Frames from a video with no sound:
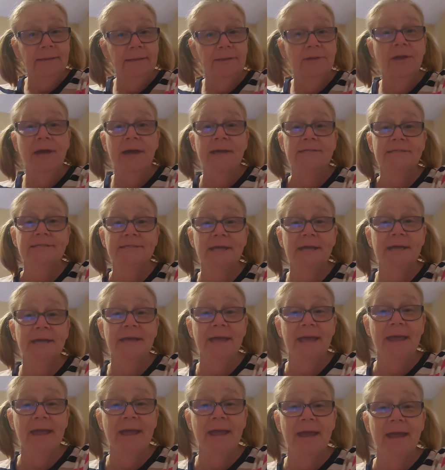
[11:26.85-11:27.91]
You guys
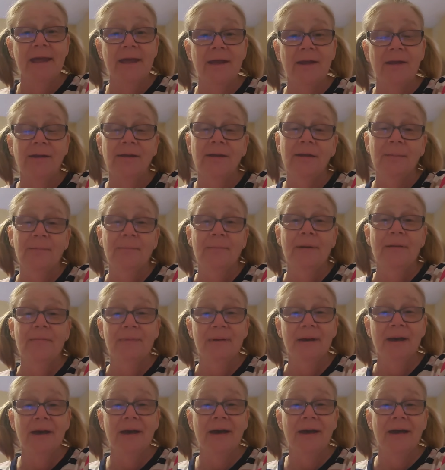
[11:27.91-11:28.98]
take care.
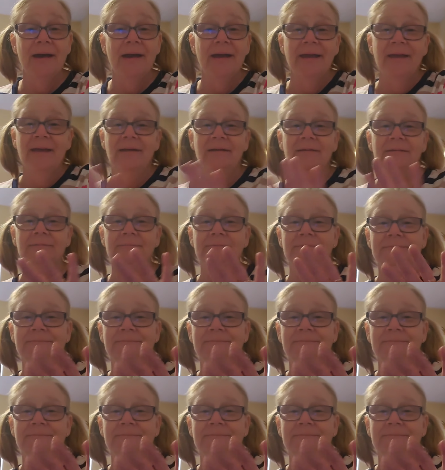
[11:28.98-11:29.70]
Bye-bye.